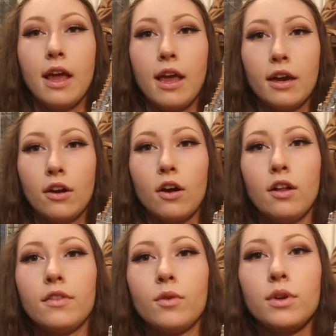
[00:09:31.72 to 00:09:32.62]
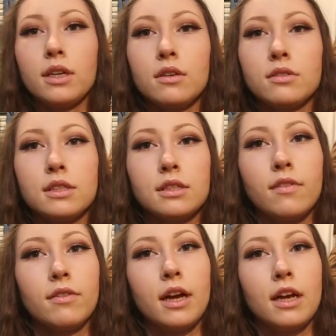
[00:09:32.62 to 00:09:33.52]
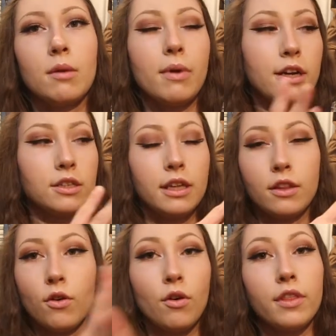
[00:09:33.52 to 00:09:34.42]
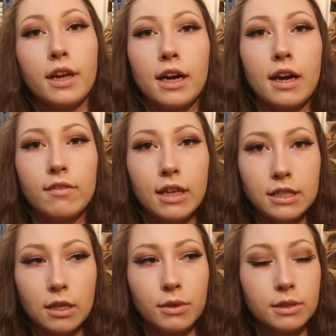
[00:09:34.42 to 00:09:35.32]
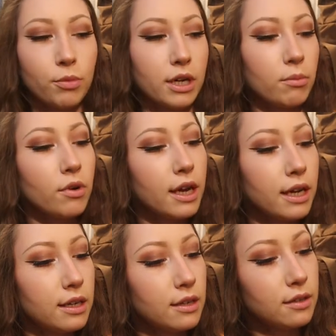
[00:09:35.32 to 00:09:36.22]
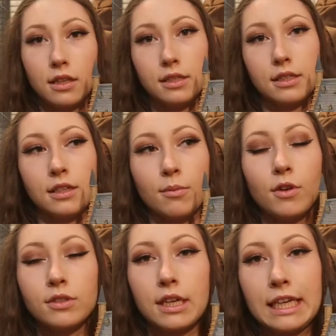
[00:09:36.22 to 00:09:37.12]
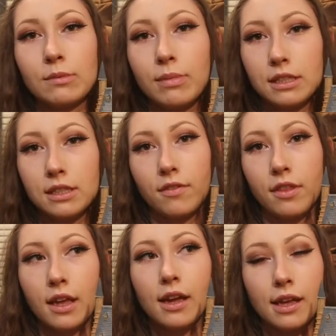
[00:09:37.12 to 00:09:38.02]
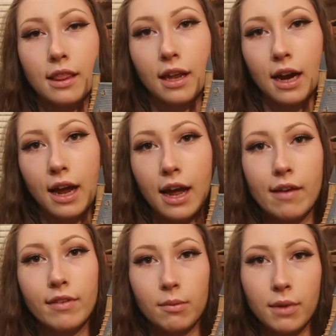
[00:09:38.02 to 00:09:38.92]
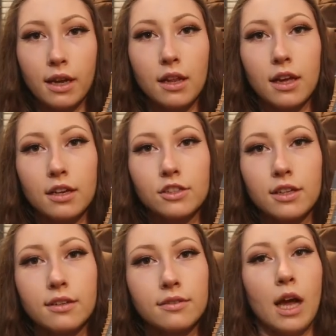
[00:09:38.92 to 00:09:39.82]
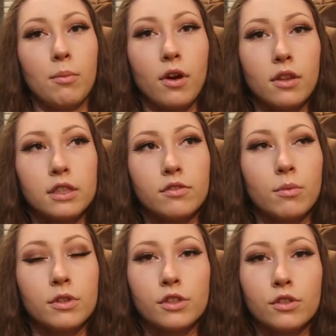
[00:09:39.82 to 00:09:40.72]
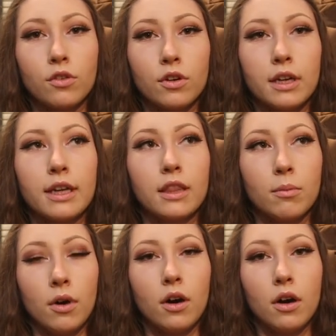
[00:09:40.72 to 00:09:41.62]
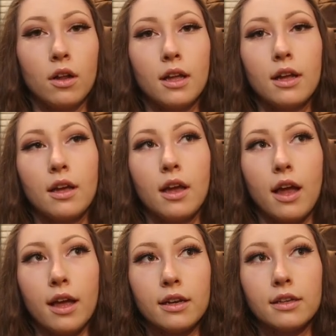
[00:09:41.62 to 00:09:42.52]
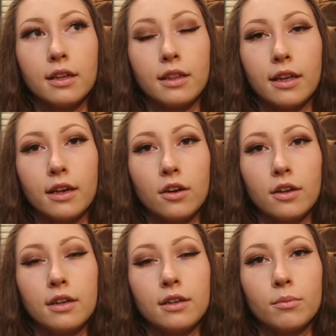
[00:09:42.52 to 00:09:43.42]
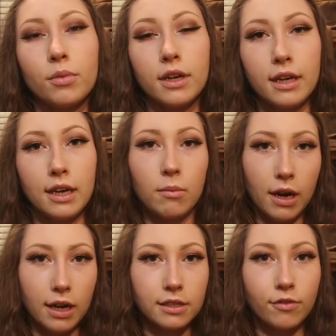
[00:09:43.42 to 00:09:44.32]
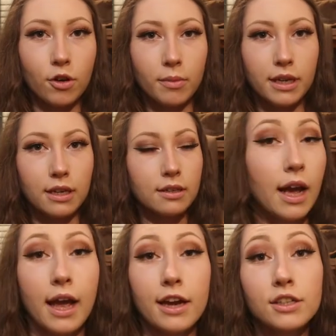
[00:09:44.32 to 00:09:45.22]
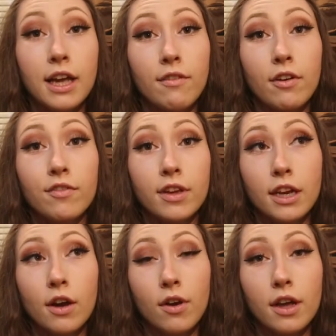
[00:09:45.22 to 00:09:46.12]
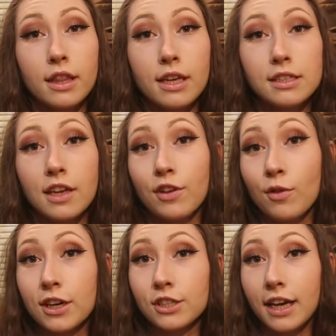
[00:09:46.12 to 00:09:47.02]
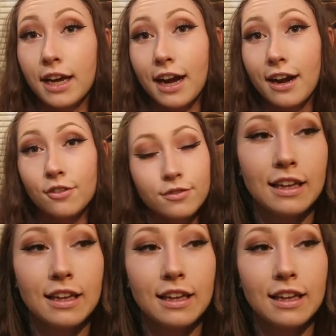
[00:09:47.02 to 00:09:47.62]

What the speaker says: And all of the windows and stuff light up. Actually, the whole thing kind of lights up. It's pretty bright. This is the most expensive thing that I have in my collection. I bought this from a store in the mall and they couldn't put it in a box for me. I actually have a video on this if you want to check it out.